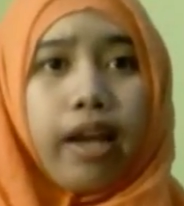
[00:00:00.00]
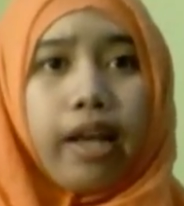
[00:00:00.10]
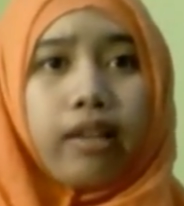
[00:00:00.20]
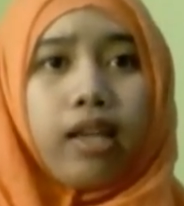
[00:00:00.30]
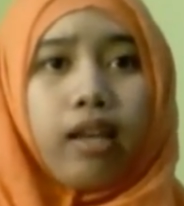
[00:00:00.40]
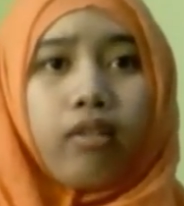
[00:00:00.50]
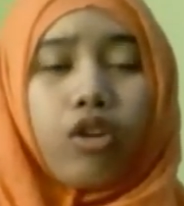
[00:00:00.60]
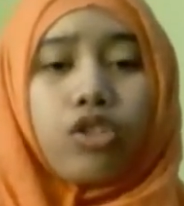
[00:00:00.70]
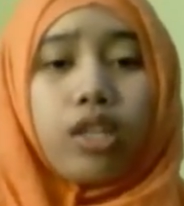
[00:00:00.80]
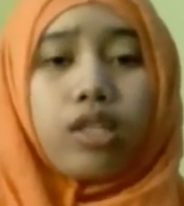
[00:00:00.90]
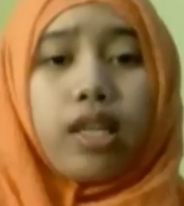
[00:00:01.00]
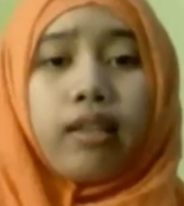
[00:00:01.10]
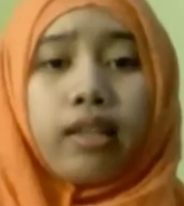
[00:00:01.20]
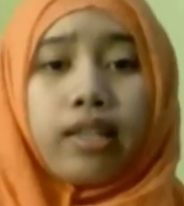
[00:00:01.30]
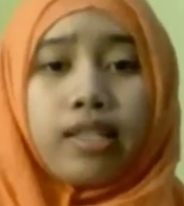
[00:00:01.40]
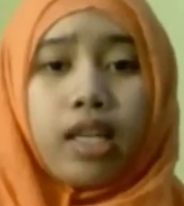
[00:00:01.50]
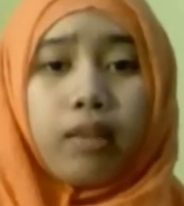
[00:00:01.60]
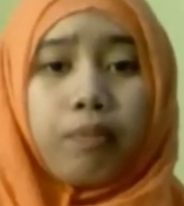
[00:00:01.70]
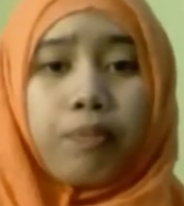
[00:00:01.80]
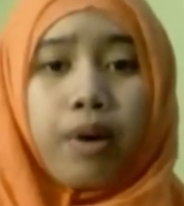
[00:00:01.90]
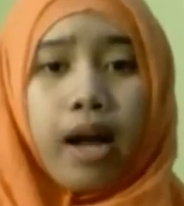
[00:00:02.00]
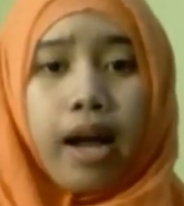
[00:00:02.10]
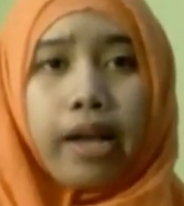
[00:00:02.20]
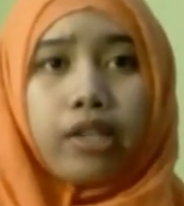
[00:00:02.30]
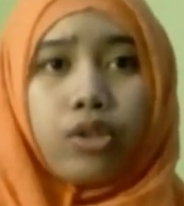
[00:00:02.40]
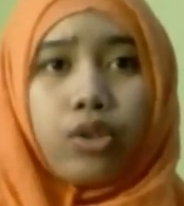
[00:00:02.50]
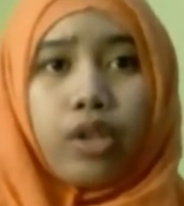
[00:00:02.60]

and G Cross is increased by